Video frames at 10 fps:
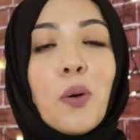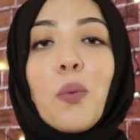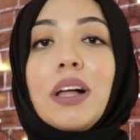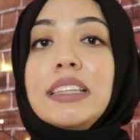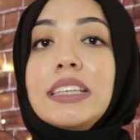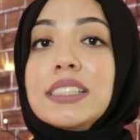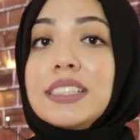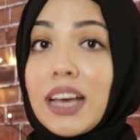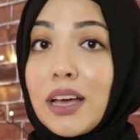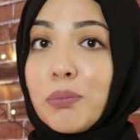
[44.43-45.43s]
While the
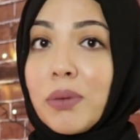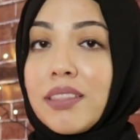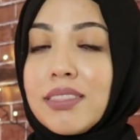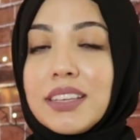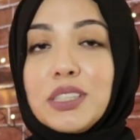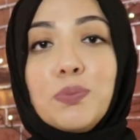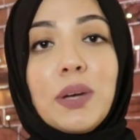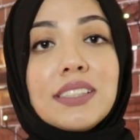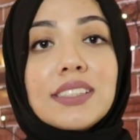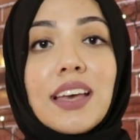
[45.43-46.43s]
entire month is
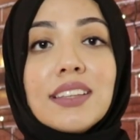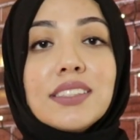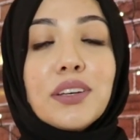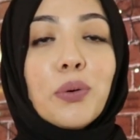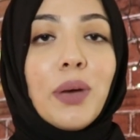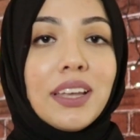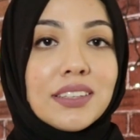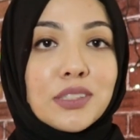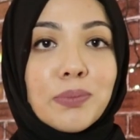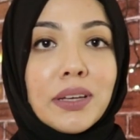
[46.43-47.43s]
Breast Cancer
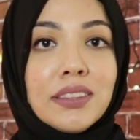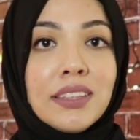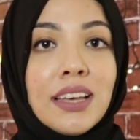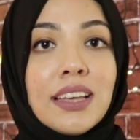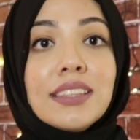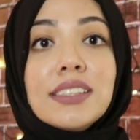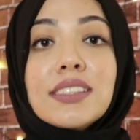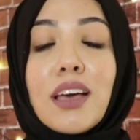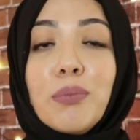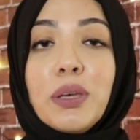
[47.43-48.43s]
Awareness Month, this
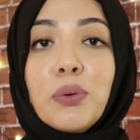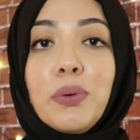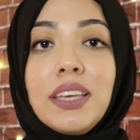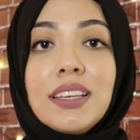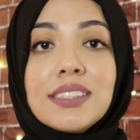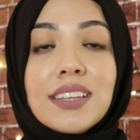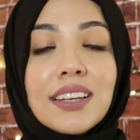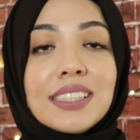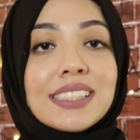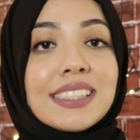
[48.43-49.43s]
coming week, starting